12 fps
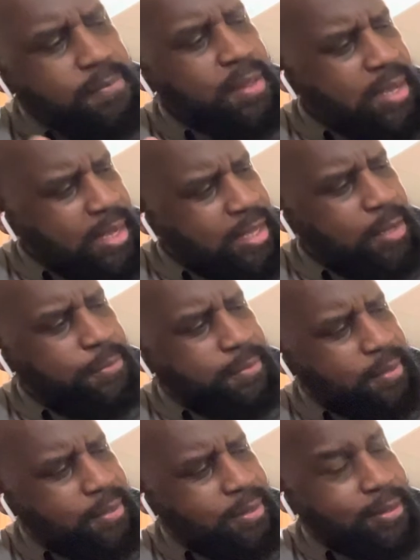And he was
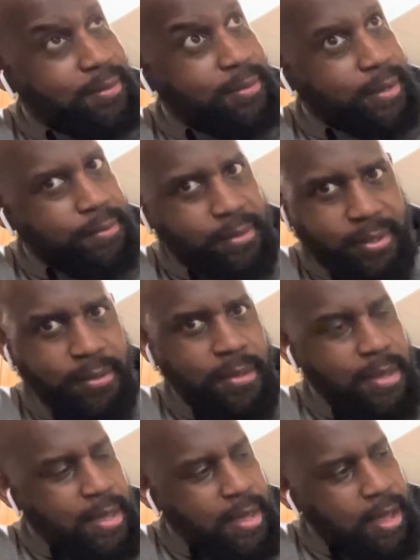clearly
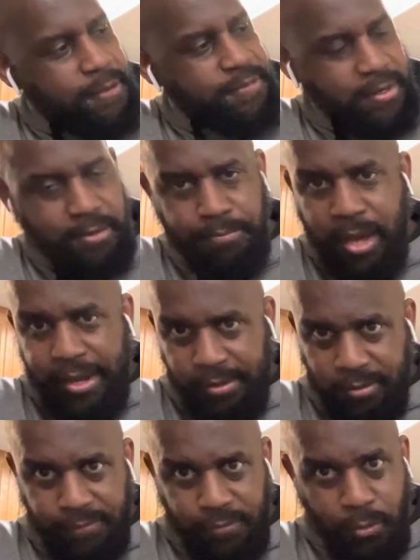affected by the
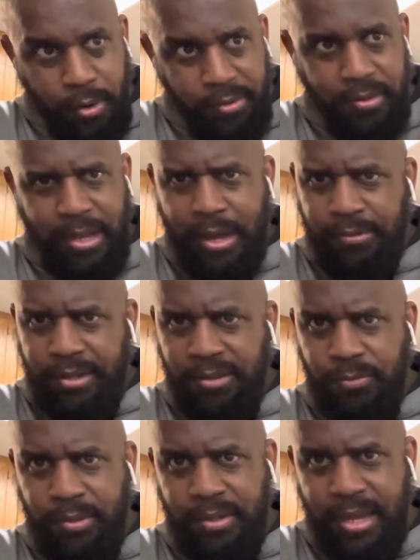divorce and how
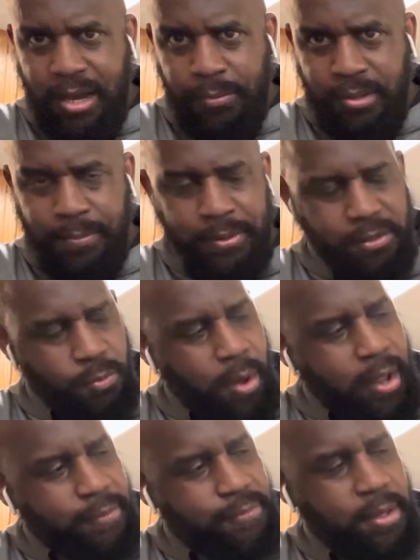things went down with him and his
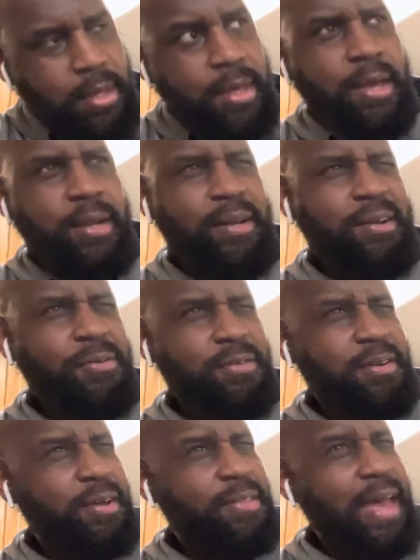wife. And then there was
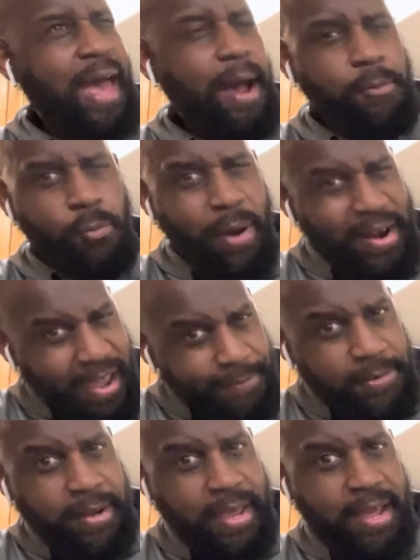another album right
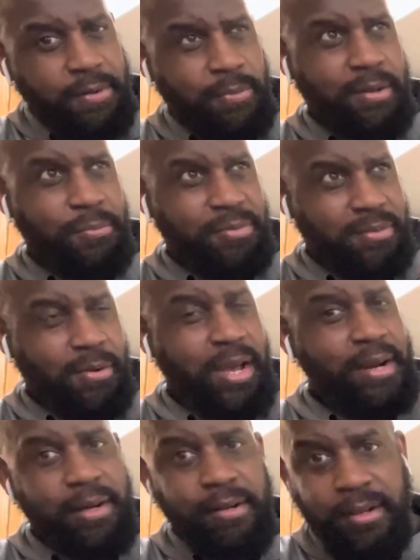after that where he was still
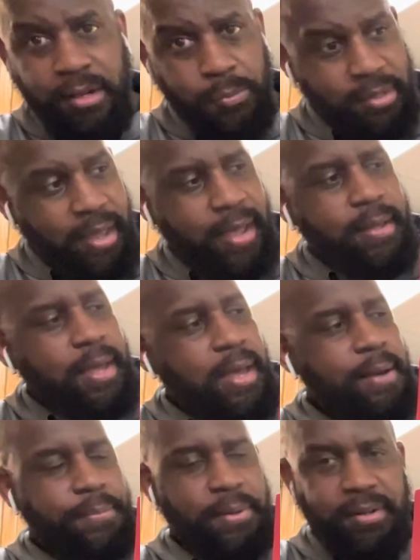kind of dealing with that.
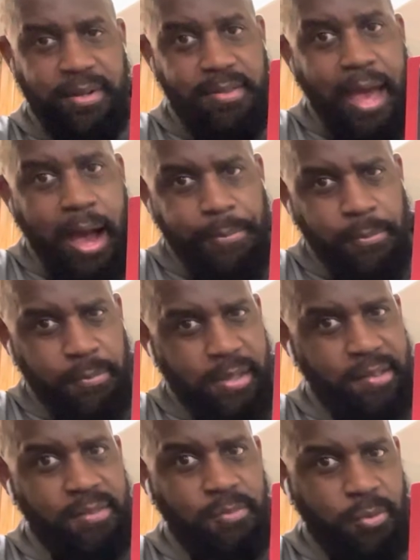But this album
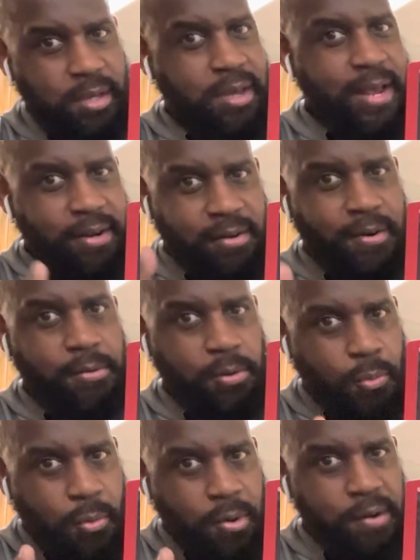is when he kind of turned the
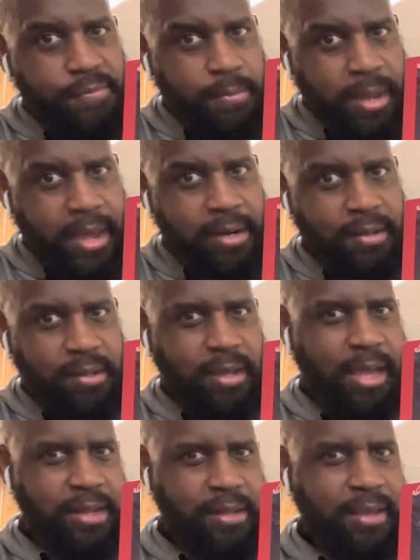corner from that,
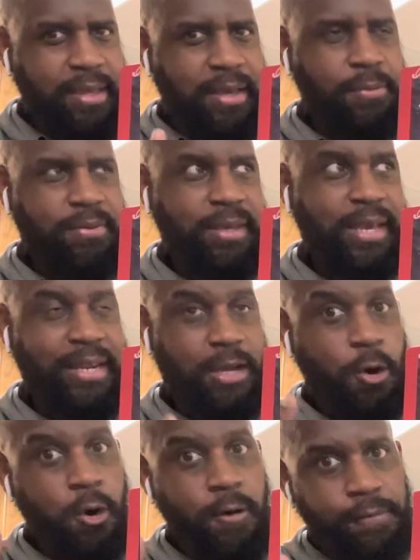and I think he was getting
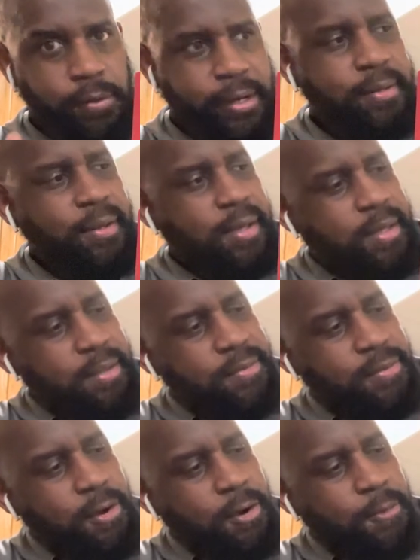over it.
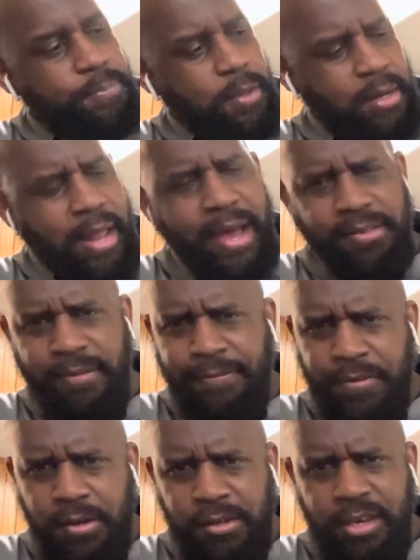So lots of
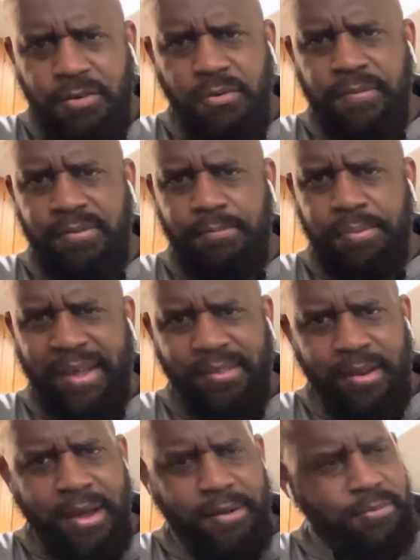funky grooves and bass
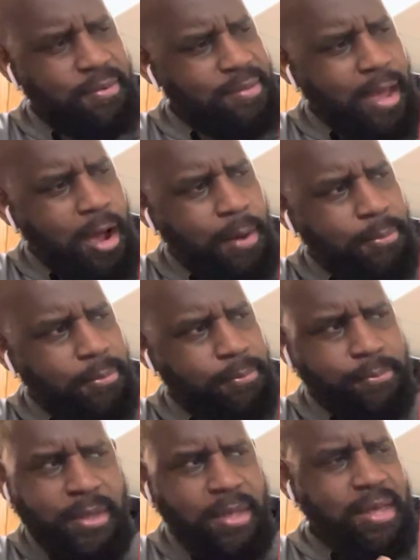lines on this album.